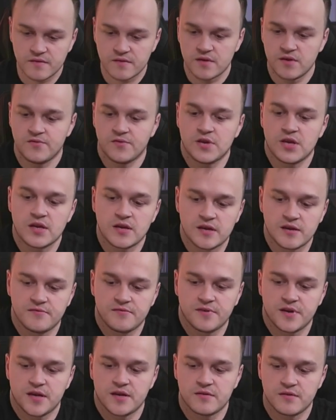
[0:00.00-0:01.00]
If king
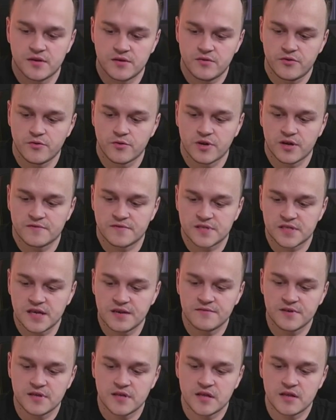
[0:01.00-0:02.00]
f8, then rook
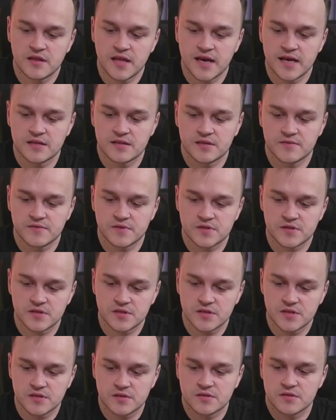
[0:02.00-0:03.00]
f7 and knight
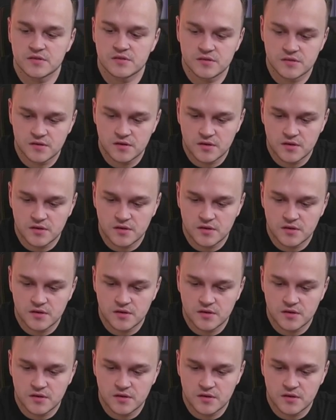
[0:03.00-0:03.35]
f6.